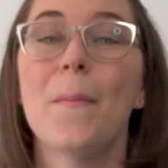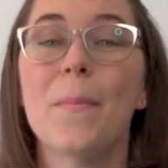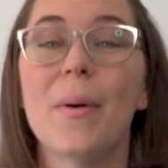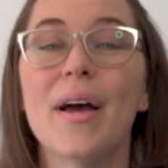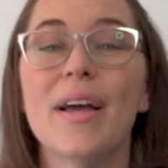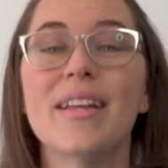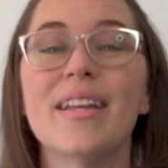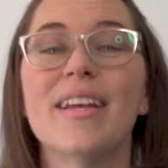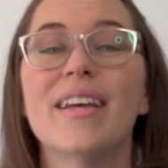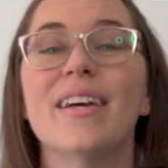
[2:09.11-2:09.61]

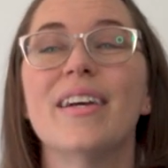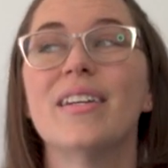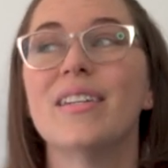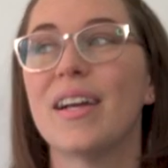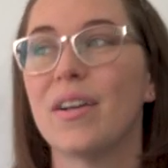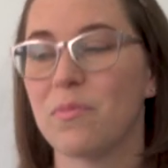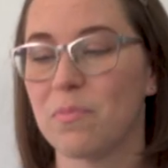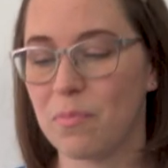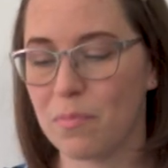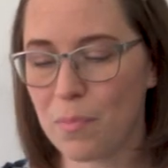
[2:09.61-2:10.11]
But
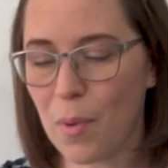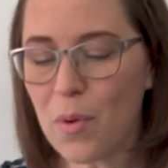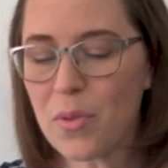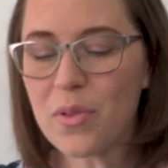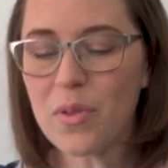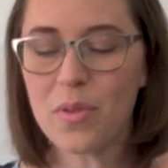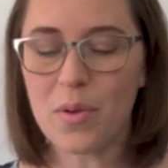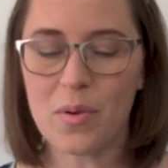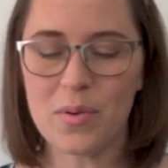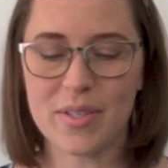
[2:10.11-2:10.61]

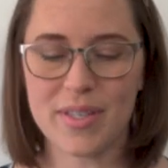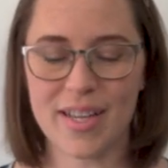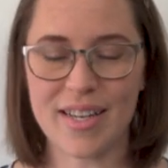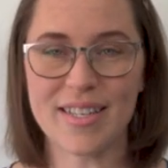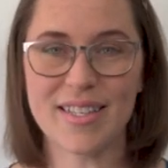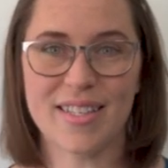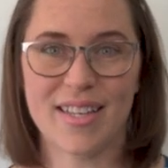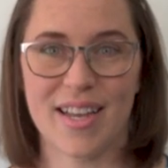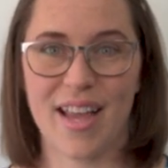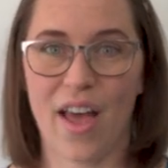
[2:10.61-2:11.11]
both of those
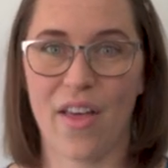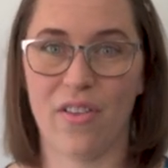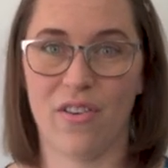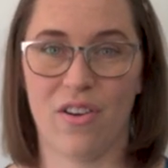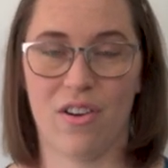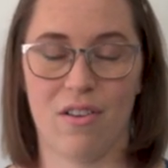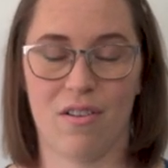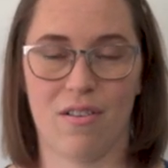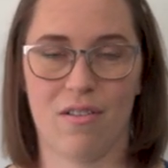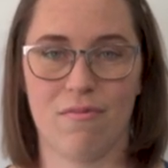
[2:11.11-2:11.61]
things
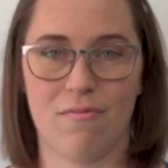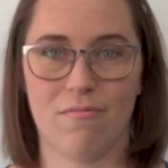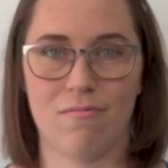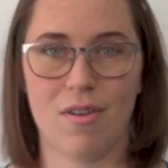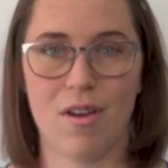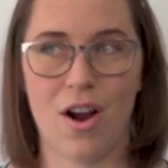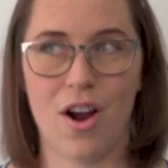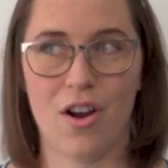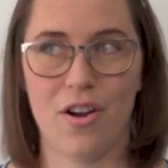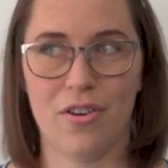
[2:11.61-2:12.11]
together
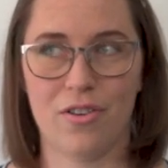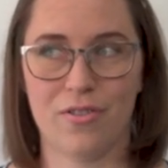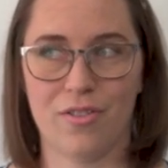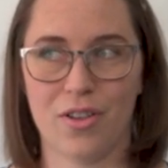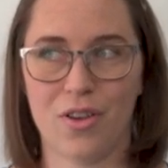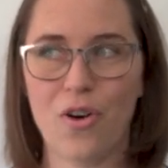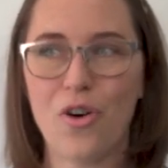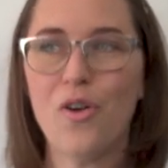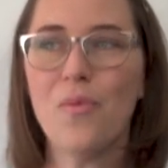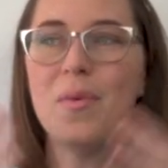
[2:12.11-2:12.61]
are
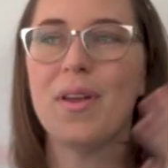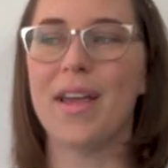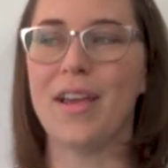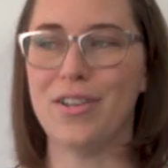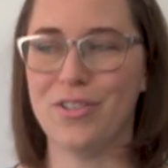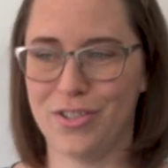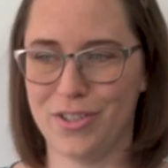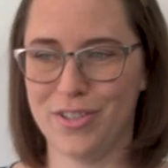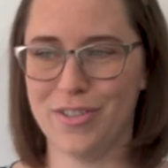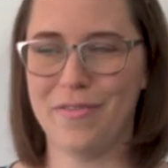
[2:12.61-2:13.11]
the
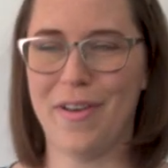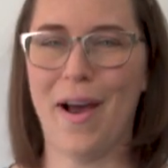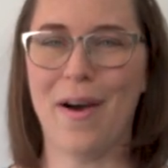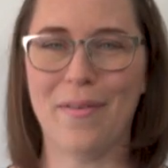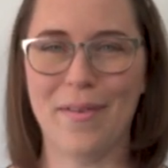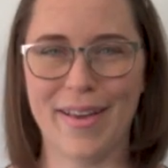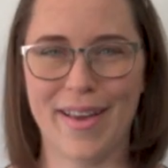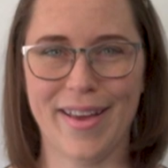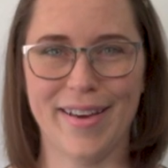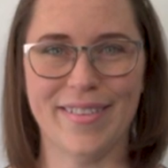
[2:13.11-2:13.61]
culmination of
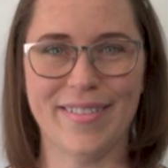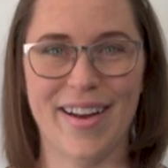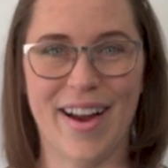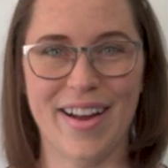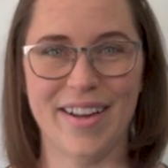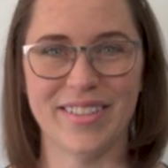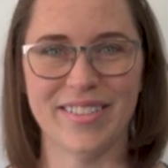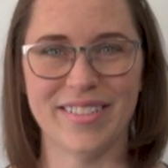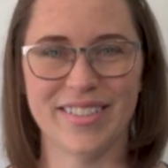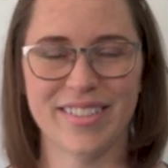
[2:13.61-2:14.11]
how we get
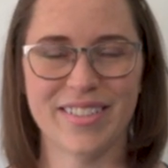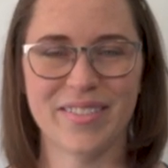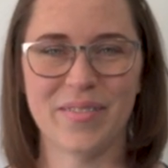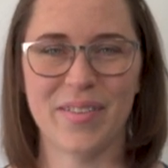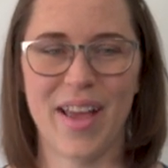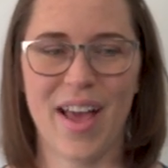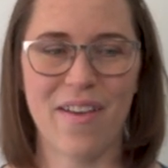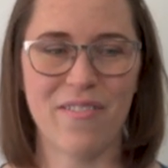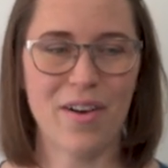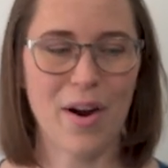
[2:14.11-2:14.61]
around.
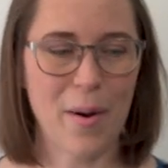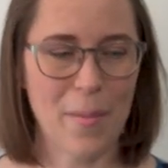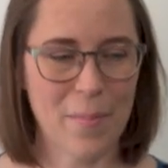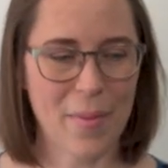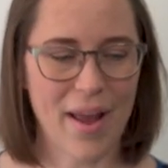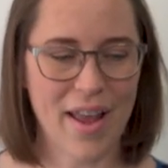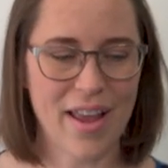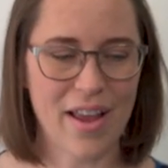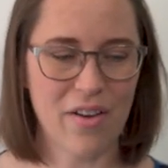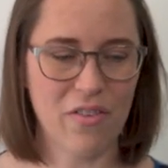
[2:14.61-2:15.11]
We have our
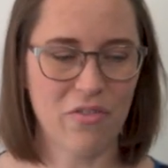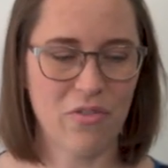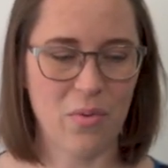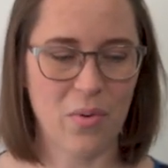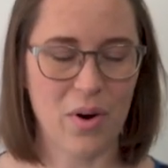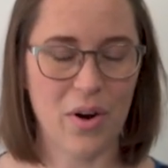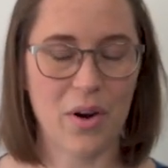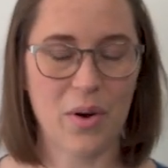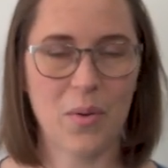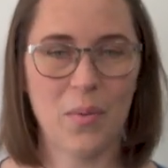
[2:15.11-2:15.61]
bike
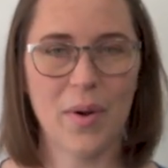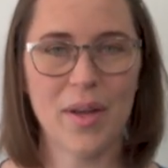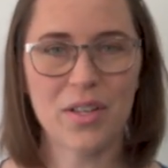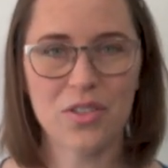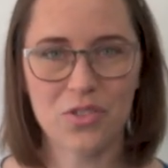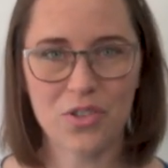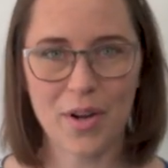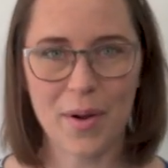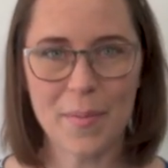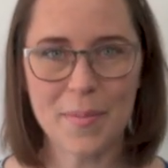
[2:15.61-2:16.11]
for
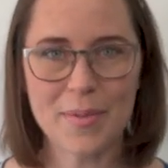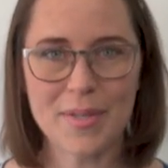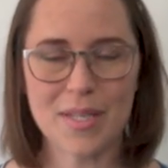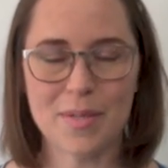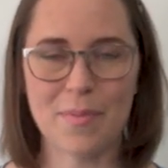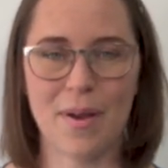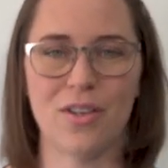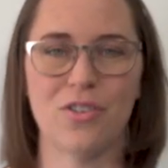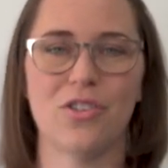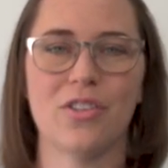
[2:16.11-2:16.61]
quick trips,
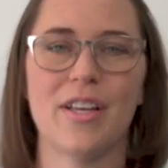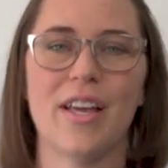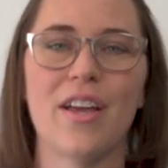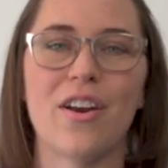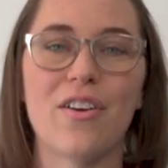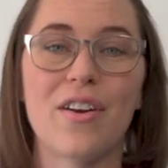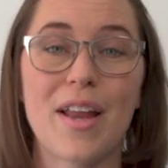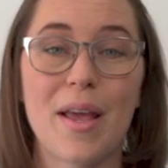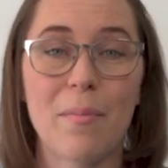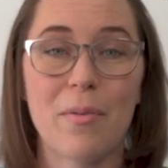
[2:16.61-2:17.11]
especially
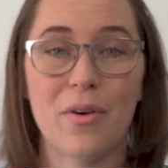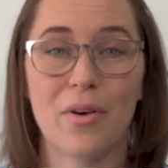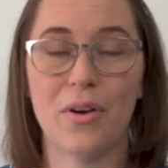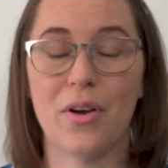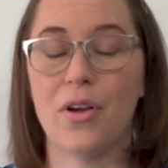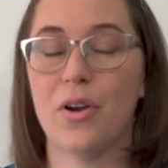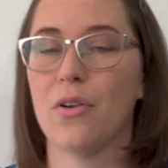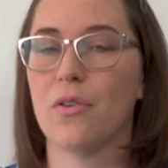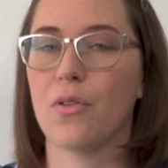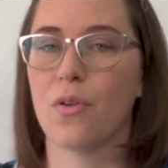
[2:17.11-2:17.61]
in our
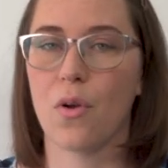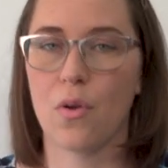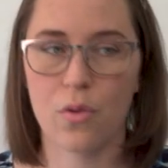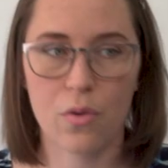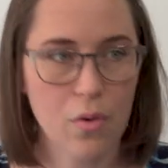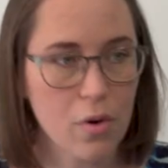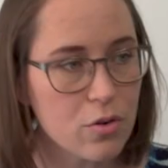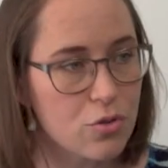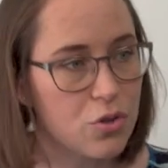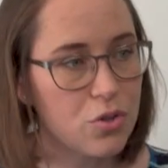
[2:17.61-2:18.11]
neighborhood, or to go to
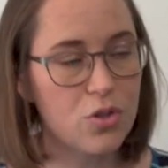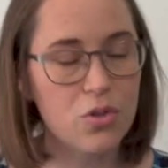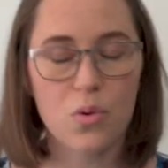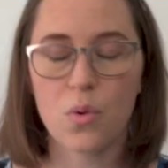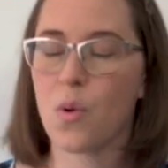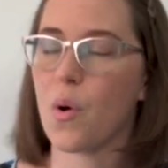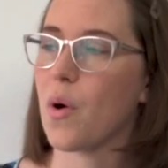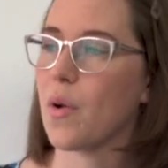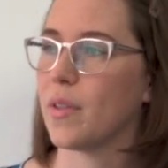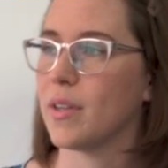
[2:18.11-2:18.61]
the grocery
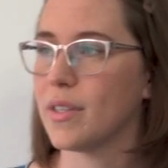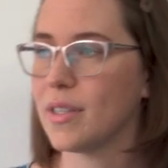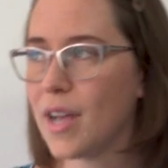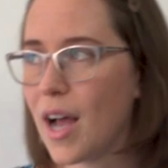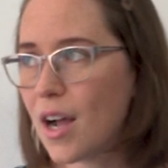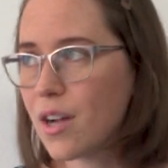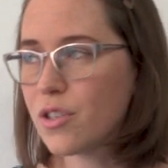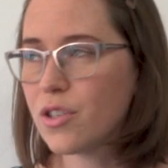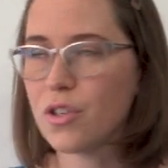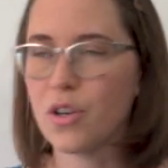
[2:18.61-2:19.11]
store or the
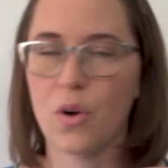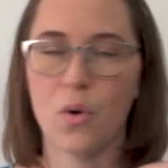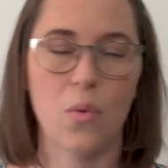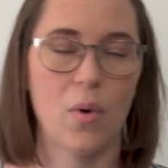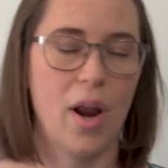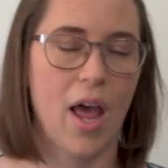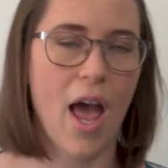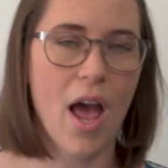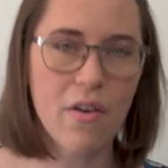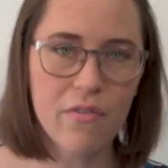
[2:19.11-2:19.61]
doctor or
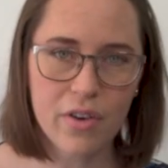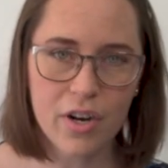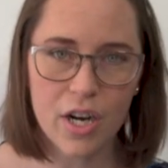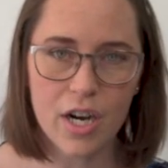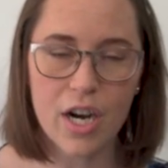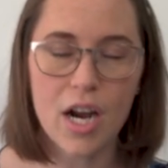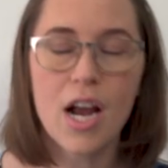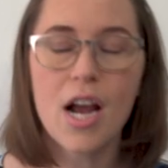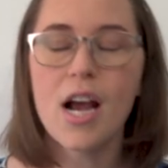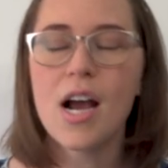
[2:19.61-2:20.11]

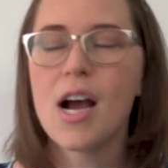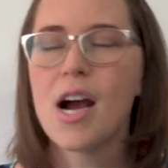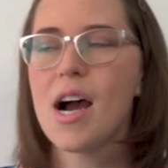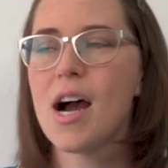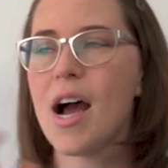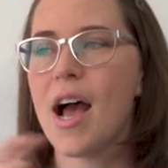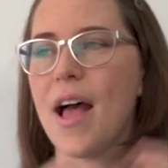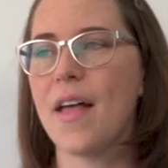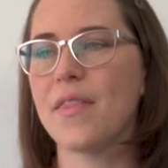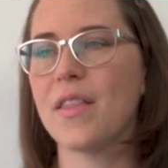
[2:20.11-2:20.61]
whatever.
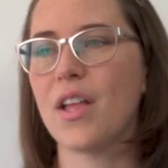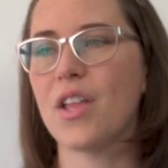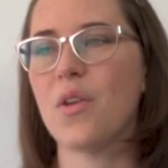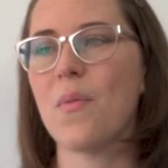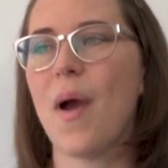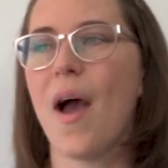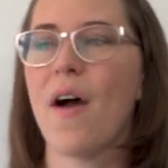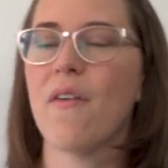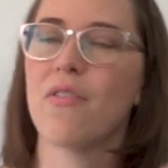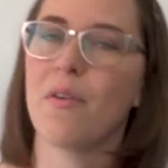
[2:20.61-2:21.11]
And then
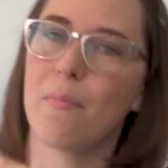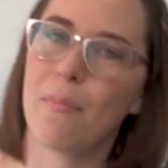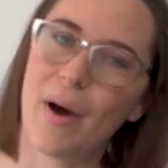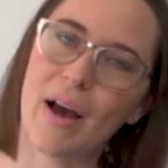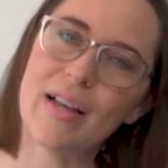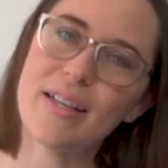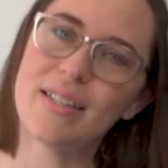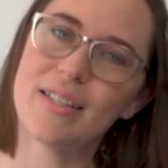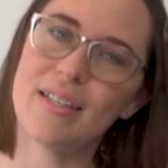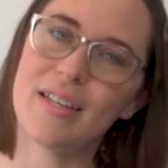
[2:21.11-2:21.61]
you have the
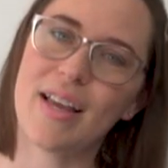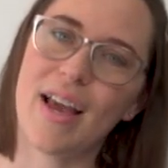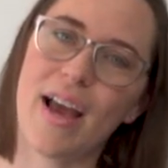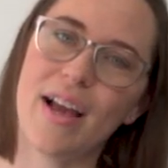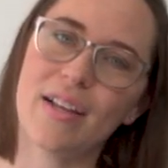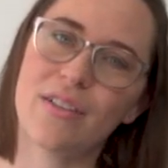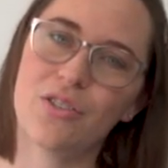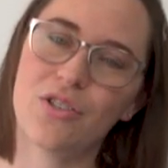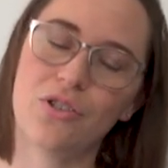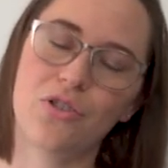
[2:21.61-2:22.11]
bus to
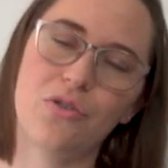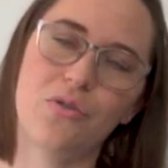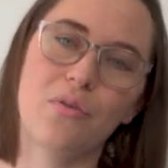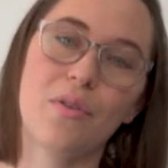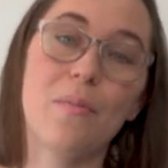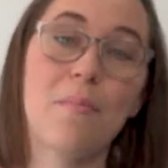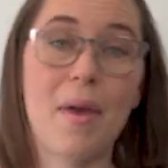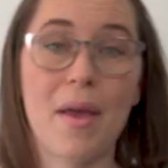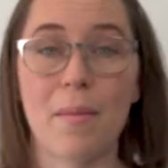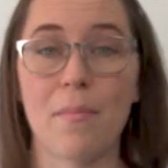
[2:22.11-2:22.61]
get to
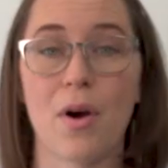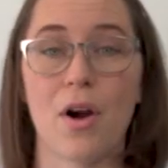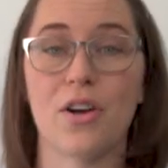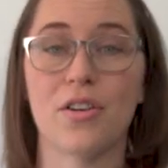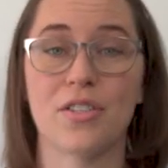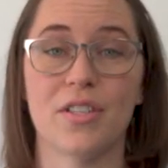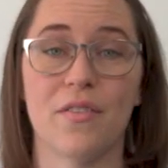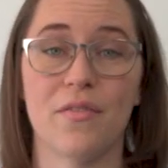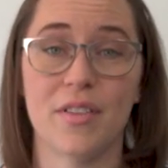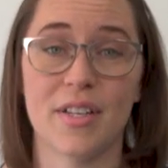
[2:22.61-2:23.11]
the main
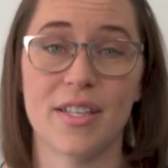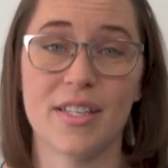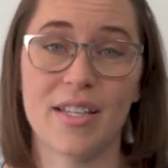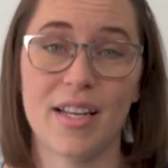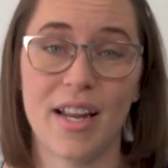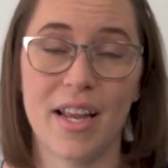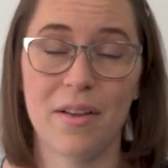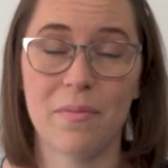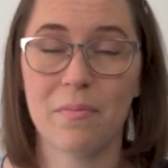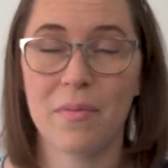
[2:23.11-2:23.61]
parts of the
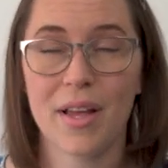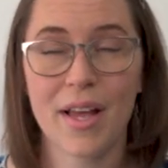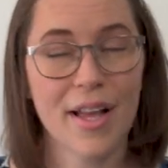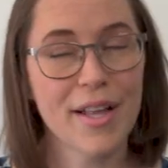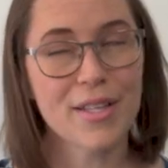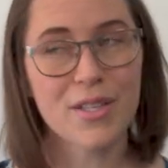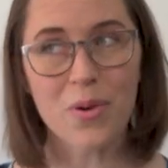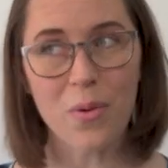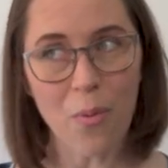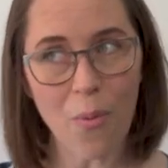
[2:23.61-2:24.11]
city.
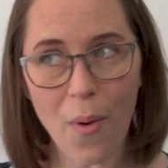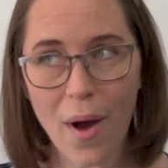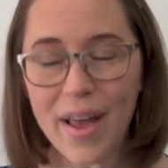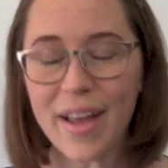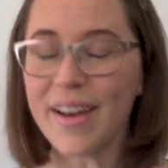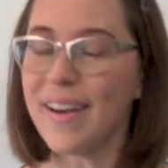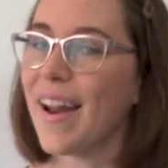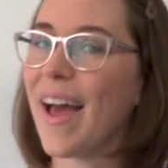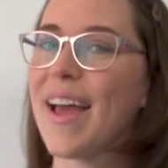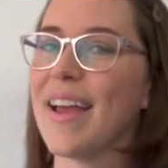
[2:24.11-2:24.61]
It's
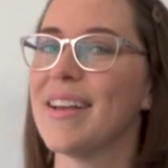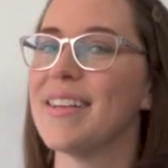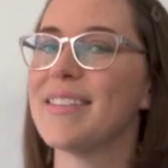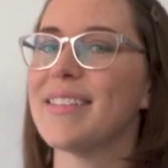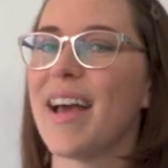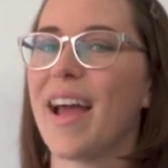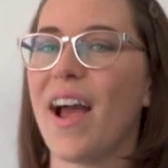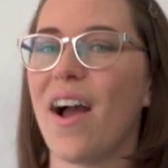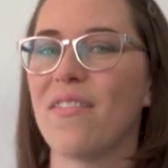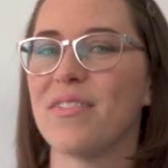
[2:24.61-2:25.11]
quite
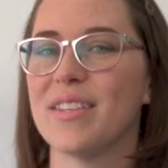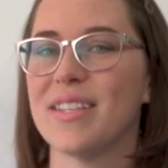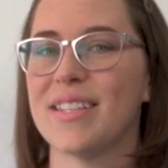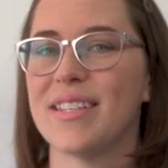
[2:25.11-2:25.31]
nice, I have to